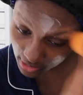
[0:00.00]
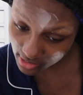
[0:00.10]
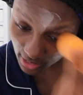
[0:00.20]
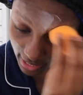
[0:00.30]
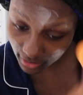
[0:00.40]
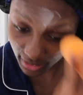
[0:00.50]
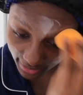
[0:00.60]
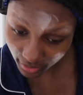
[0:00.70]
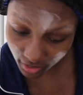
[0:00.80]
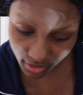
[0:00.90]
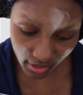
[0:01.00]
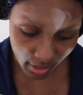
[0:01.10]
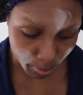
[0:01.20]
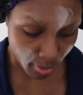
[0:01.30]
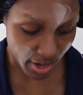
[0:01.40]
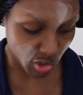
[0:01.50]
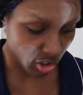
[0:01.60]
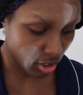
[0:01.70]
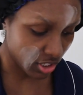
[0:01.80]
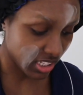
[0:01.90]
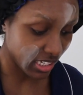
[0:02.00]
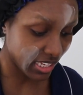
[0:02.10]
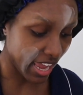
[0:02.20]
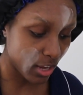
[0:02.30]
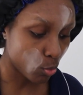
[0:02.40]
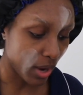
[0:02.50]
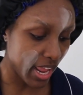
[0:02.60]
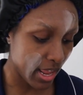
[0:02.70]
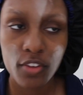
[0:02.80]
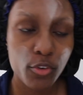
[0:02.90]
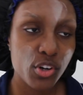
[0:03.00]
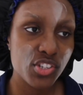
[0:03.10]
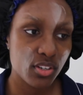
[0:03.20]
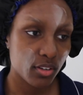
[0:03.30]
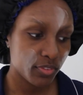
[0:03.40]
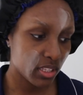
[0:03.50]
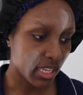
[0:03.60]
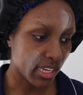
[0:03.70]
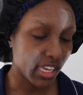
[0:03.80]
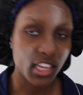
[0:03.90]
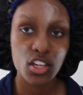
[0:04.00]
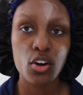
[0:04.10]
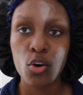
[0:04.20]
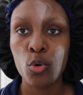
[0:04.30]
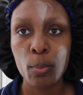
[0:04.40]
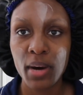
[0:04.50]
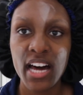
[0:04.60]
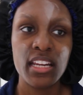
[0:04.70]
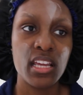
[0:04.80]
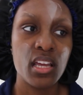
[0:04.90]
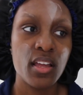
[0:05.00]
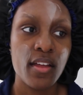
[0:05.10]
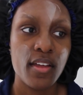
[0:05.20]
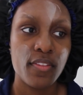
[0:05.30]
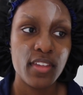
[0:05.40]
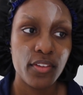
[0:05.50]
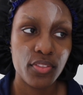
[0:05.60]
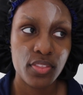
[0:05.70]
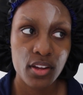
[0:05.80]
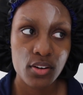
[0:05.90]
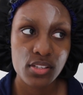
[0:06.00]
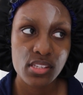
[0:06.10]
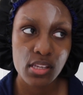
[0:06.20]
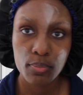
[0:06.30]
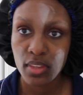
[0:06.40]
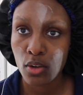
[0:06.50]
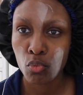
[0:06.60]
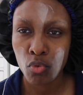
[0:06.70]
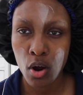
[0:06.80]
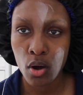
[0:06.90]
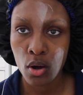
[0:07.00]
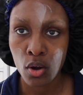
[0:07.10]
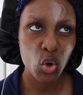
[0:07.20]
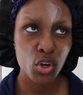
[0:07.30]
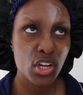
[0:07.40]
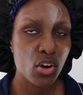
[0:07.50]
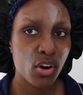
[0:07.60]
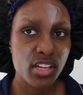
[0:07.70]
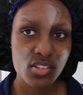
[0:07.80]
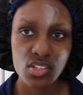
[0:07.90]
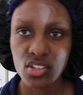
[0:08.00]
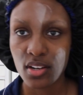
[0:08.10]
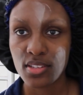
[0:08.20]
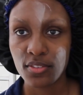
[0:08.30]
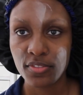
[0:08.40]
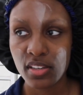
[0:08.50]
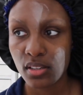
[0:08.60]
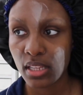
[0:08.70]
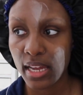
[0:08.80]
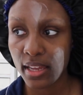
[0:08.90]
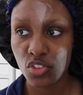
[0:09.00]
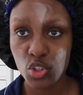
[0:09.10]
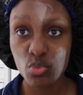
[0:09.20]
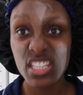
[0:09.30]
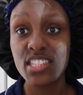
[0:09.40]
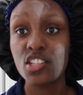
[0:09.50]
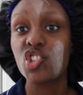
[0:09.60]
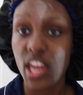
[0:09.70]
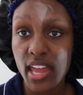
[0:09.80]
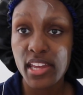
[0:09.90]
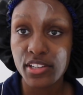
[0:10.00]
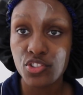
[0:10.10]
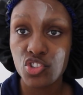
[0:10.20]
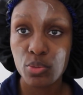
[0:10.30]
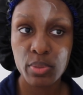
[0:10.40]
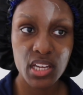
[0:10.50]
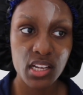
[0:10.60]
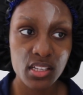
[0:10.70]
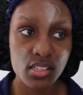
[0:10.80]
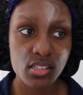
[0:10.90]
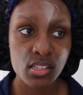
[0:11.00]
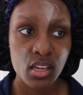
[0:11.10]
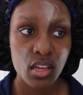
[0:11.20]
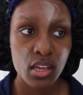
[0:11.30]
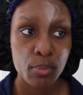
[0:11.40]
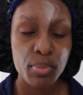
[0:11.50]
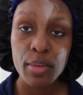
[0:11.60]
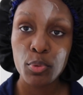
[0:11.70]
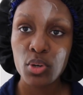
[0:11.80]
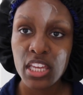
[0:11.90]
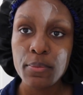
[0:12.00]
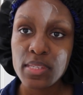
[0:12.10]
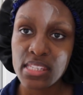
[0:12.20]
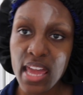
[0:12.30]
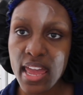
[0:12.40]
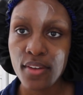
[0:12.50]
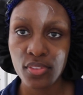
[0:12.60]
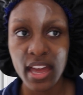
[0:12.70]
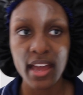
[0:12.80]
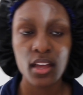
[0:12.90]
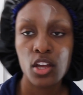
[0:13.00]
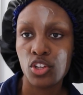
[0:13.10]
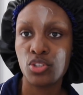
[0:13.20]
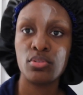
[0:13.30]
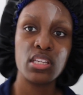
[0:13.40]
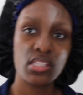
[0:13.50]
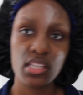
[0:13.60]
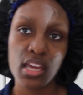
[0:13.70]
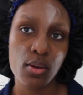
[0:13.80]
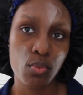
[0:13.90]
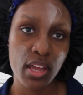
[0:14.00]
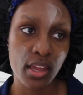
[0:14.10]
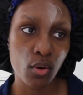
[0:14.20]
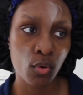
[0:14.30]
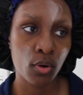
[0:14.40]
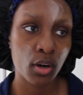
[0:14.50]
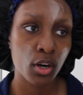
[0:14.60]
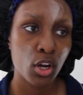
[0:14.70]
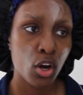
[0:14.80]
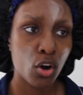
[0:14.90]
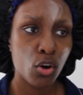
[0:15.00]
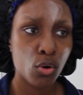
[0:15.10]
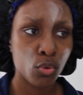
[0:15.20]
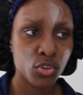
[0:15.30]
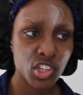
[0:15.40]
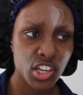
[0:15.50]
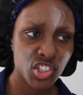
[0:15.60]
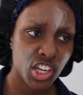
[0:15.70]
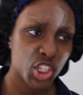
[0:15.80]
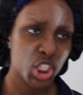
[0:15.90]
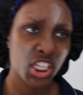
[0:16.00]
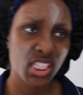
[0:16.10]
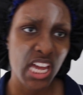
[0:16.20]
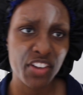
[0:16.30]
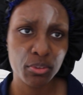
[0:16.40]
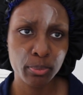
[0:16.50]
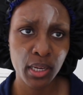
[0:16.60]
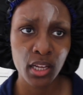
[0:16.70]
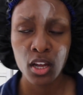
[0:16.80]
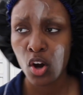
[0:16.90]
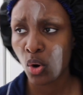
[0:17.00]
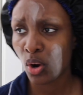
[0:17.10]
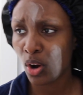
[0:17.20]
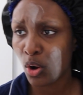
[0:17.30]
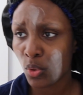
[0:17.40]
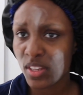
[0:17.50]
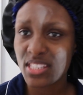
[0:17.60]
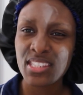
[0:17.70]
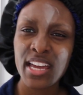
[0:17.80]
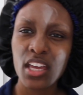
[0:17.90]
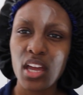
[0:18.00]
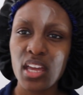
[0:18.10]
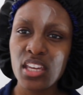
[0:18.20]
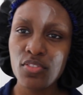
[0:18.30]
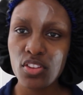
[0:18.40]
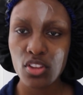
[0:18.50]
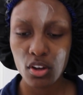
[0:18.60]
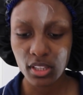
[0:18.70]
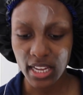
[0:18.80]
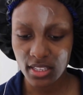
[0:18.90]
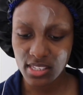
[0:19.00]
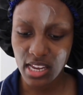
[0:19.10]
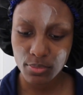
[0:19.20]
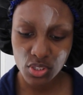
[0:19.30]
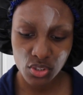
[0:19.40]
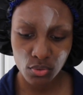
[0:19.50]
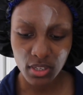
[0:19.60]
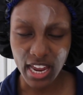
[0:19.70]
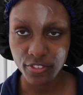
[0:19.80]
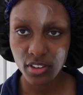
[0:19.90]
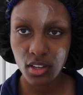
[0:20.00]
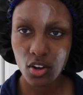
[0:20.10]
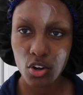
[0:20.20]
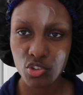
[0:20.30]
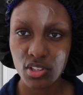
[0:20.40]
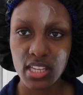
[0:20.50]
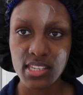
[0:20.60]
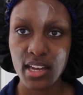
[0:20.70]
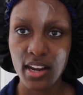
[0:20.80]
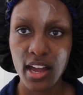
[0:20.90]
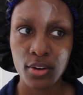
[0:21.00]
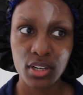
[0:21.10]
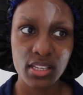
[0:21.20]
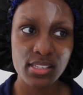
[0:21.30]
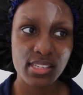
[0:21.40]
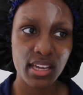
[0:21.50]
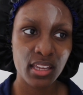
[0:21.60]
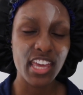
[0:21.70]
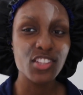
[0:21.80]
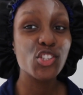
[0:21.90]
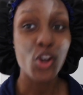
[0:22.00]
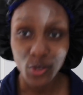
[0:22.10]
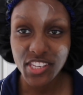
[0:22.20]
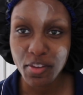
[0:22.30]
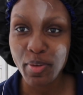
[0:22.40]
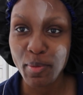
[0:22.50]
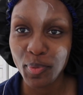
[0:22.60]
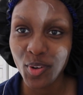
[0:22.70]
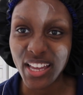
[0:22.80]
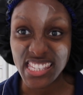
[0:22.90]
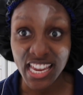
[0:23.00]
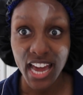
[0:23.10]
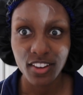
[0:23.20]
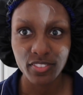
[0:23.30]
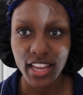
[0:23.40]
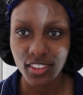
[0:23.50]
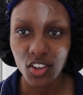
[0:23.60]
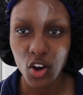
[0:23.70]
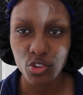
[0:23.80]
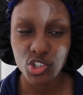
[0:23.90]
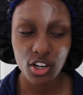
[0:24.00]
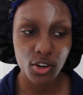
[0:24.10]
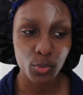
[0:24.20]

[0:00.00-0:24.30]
It's kind of like a, a pressure to gain weight. Of course, you're gonna feel like in your own body that there is something wrong or you're going to start to feel like you need to change because people keep saying that you need to gain weight or oh Shay Shay she doesn't have a butt or oh this like even though a lot of times too in African culture that's kind of how it is like insulting people is kind of like the culture